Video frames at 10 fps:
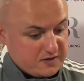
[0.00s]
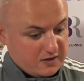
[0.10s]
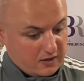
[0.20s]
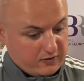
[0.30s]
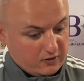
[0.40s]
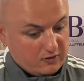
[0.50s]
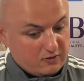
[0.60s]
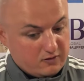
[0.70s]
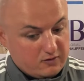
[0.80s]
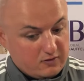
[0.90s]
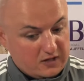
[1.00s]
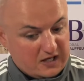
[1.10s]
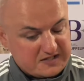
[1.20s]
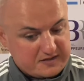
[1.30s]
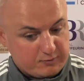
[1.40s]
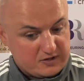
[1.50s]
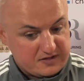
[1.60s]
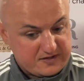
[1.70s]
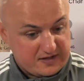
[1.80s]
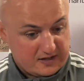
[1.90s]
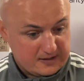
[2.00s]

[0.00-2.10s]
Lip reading: I thought I asked the players to